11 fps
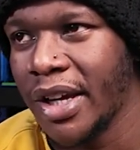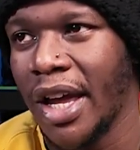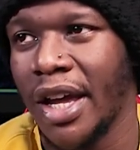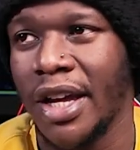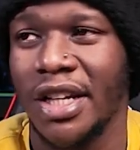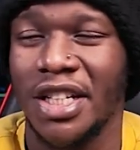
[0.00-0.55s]

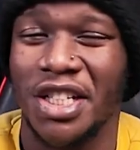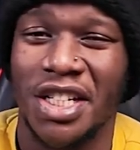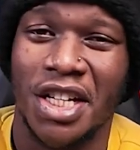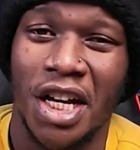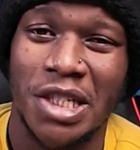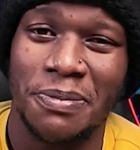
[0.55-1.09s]
and he
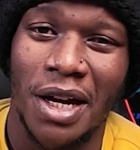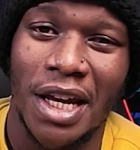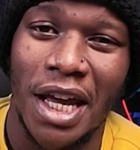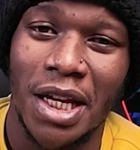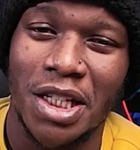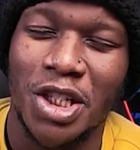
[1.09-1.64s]
just cuts back
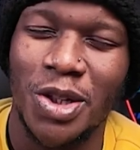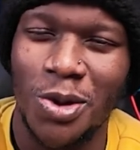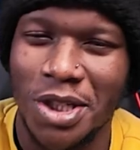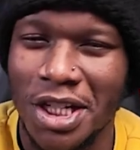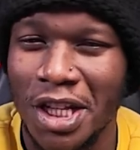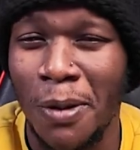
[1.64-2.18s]
and
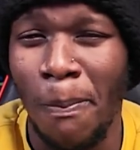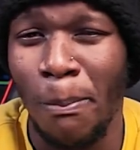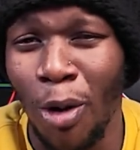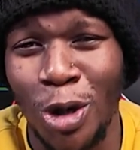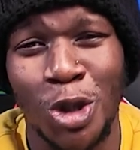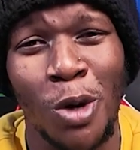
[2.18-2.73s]
slots it to the
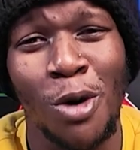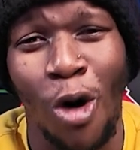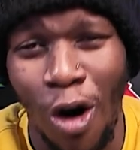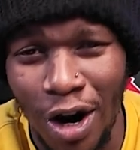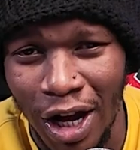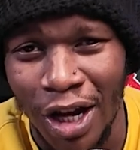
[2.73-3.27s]
bottom
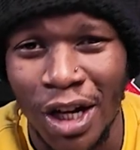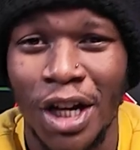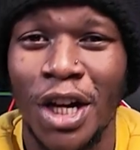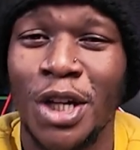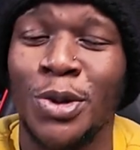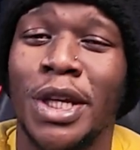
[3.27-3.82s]
corner
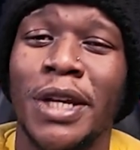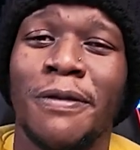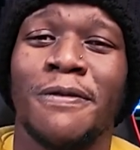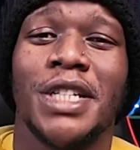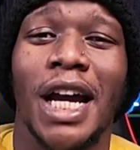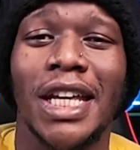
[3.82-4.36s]
to
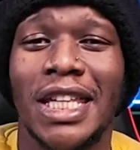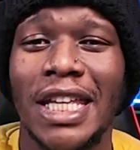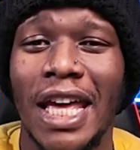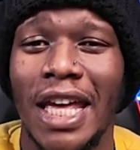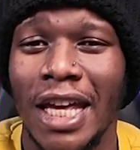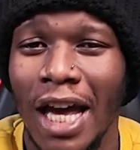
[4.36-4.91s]
give
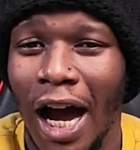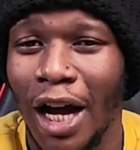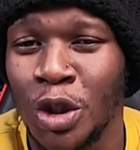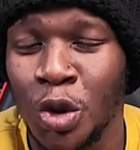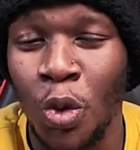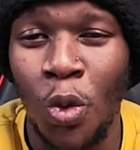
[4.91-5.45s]
Türkiye a
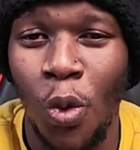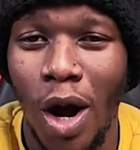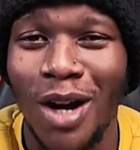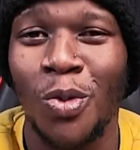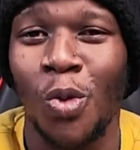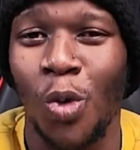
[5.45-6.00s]

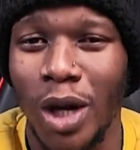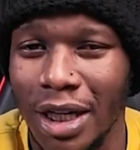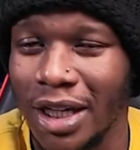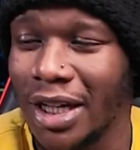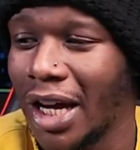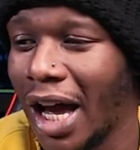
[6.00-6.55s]
2-1
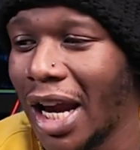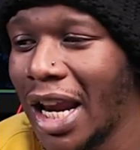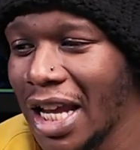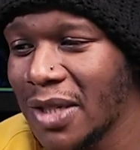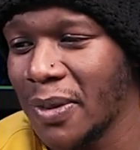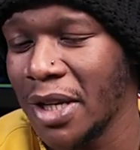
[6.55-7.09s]
win, a
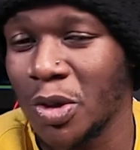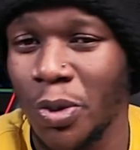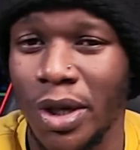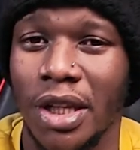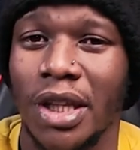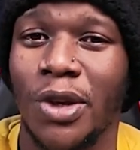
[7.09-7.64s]
last-minute
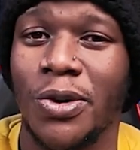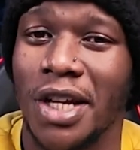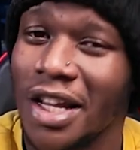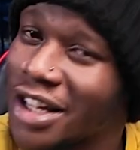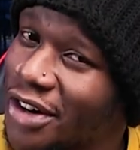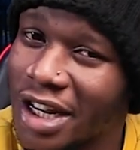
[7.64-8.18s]
win. There was
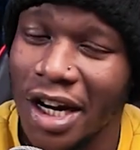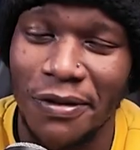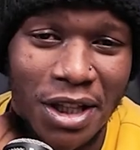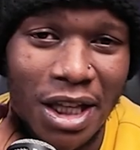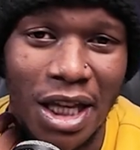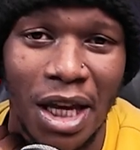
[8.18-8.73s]
another red card
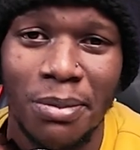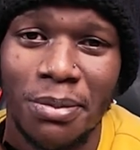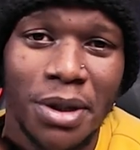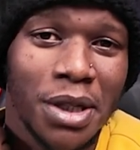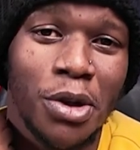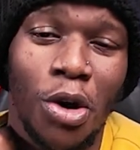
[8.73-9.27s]
after the game.
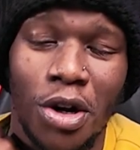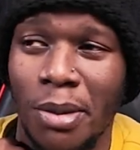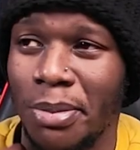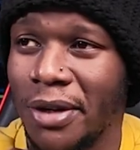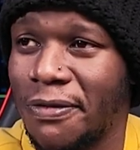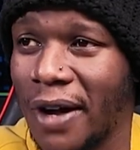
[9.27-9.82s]
It got a
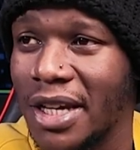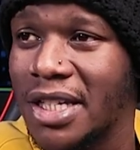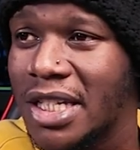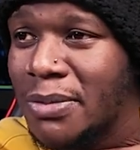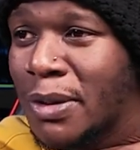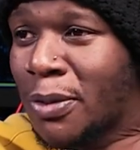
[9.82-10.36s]
bit
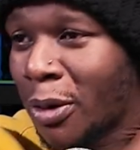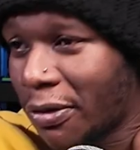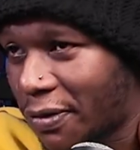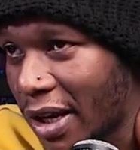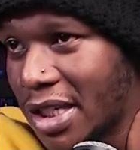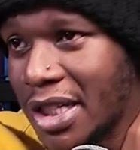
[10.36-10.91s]
feisty. People were
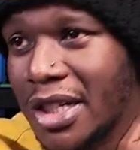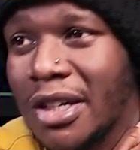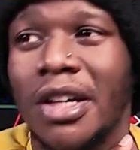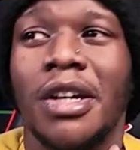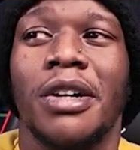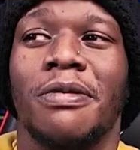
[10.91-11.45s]
fighting.
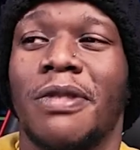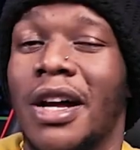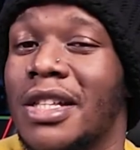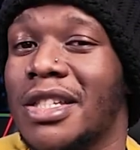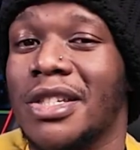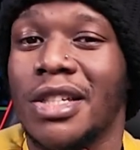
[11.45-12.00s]

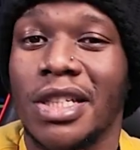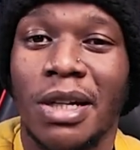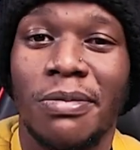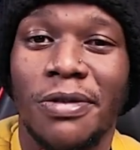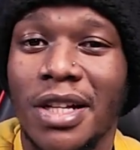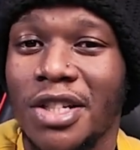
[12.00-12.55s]

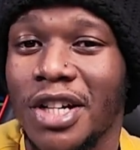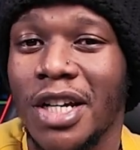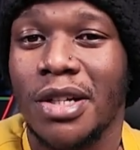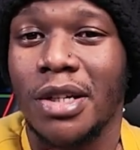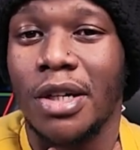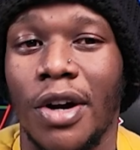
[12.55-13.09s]
Some fans
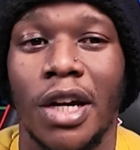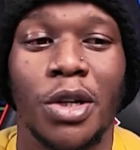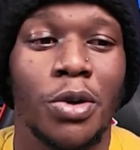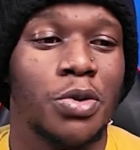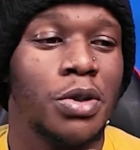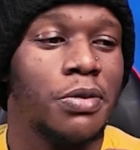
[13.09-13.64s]
tried running
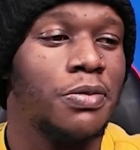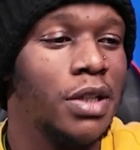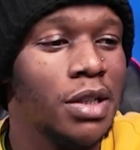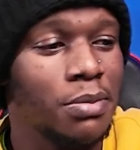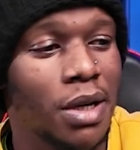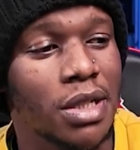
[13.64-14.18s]
onto the
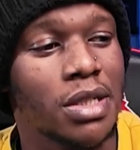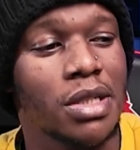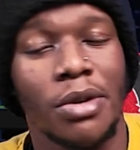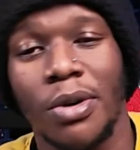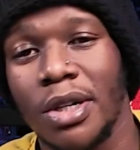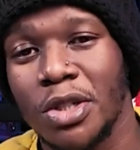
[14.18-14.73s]
field, but
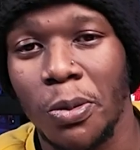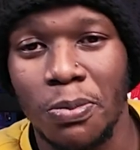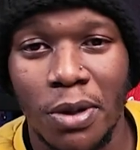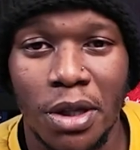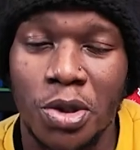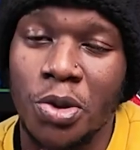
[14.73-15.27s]
they were stopped
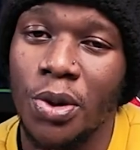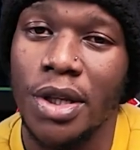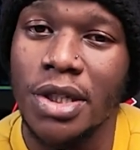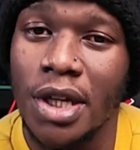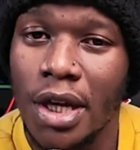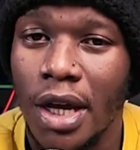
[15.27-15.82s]
by the
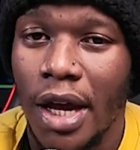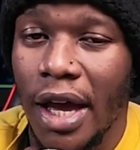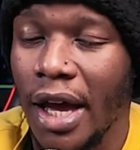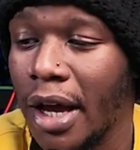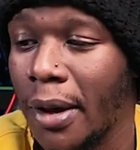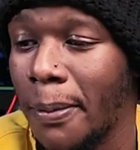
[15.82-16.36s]
stewards.
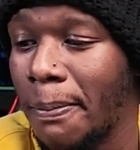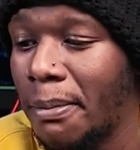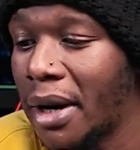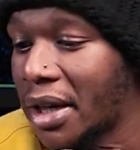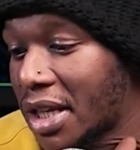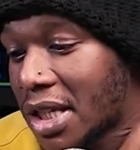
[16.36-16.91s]

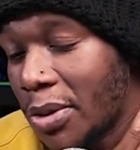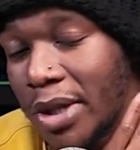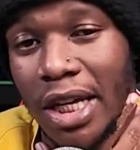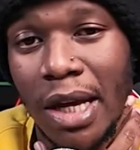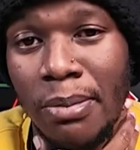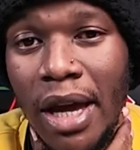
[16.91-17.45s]
But that's how the
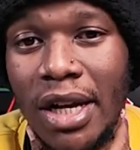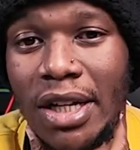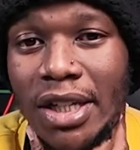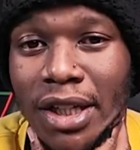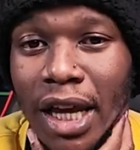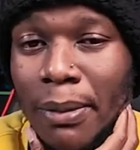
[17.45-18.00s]
game
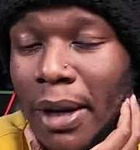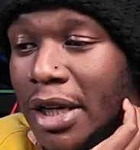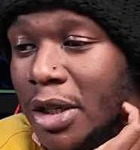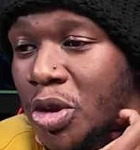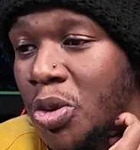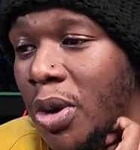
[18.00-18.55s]
ended. Game
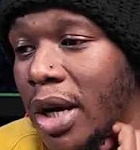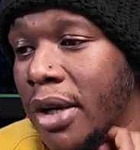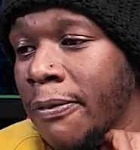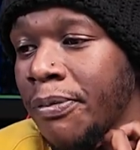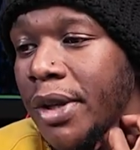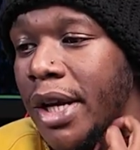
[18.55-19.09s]
ended 2-1.
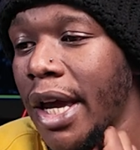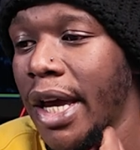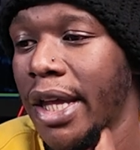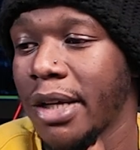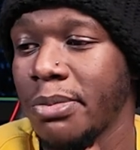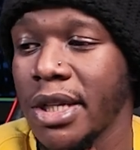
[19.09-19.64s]

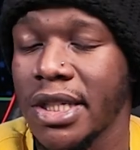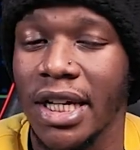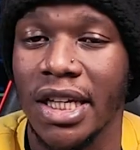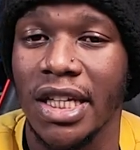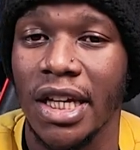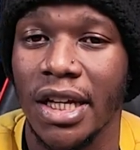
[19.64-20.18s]
And that means
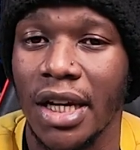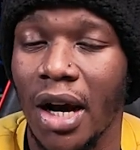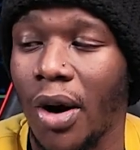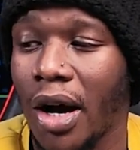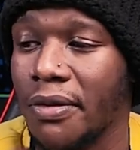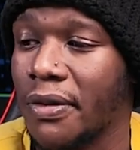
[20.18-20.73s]
Türkiye
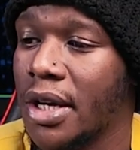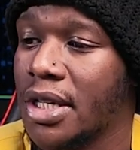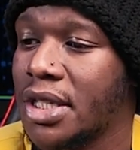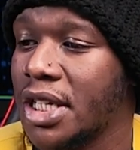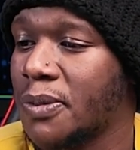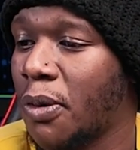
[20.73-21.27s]
now have
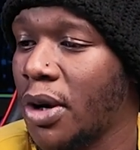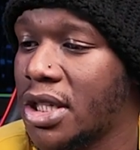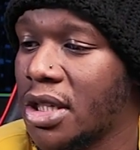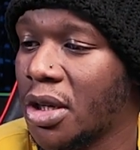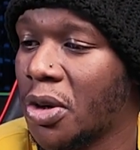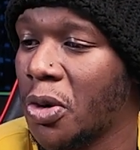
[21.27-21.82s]
6
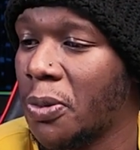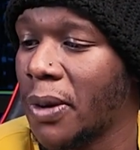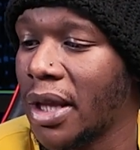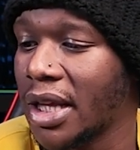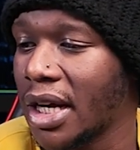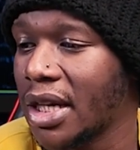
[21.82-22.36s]
points in the group,
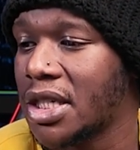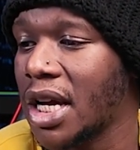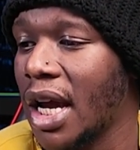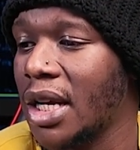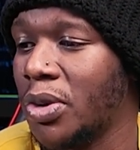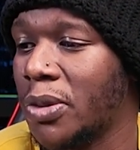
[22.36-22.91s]
and then
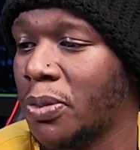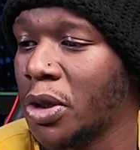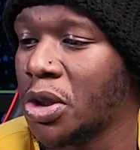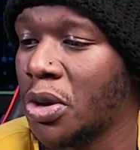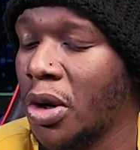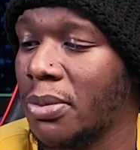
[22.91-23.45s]
tied with
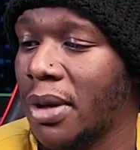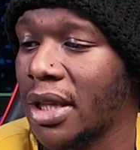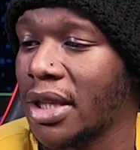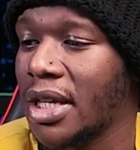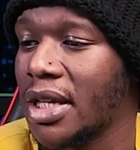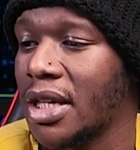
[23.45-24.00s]
Portugal,
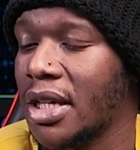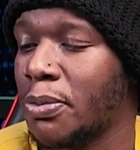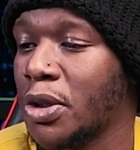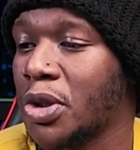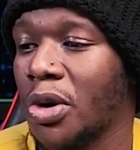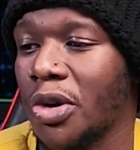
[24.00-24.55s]
but
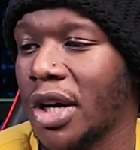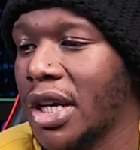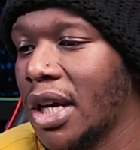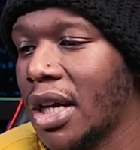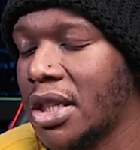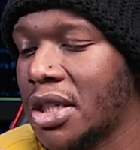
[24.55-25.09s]
Portugal
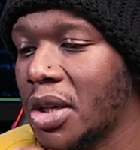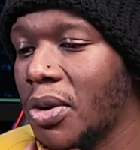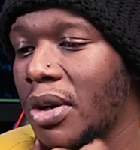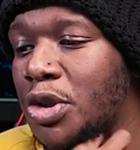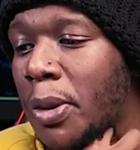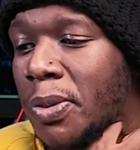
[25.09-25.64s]
already had
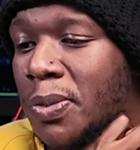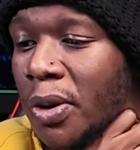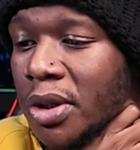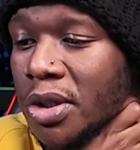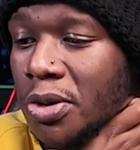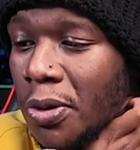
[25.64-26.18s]
secured top
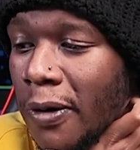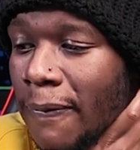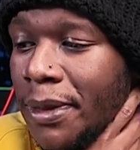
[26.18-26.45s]
spot. So